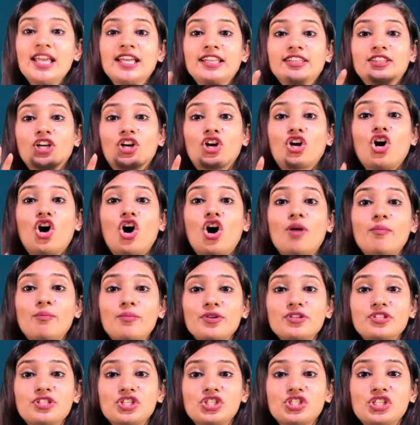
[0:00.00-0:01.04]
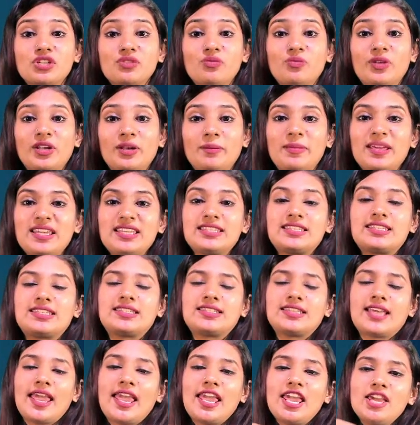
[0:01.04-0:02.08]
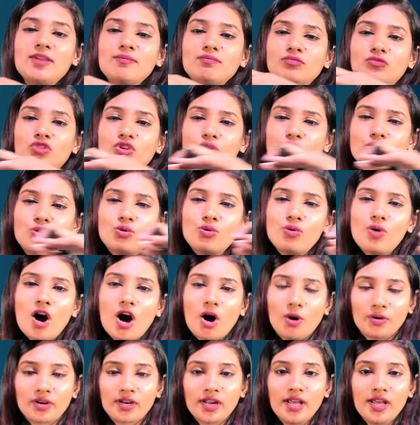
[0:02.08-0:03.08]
the composition will be same throughout.